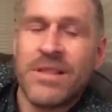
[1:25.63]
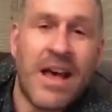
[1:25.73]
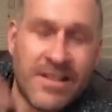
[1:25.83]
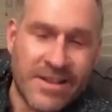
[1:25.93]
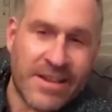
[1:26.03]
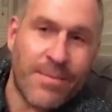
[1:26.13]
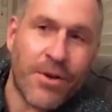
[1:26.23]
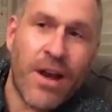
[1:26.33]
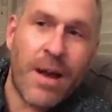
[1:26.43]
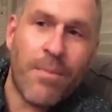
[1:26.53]
But that's the
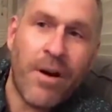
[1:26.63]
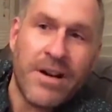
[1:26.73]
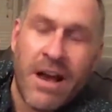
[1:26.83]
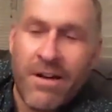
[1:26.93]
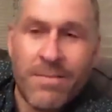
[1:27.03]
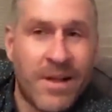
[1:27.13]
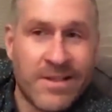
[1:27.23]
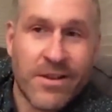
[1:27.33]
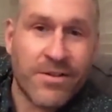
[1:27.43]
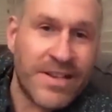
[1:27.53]
Democrat Party now.
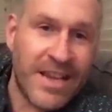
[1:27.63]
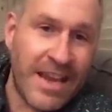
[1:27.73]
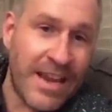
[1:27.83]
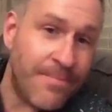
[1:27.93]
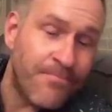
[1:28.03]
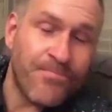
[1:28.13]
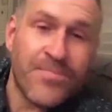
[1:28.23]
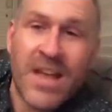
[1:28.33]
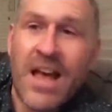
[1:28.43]
MS-13,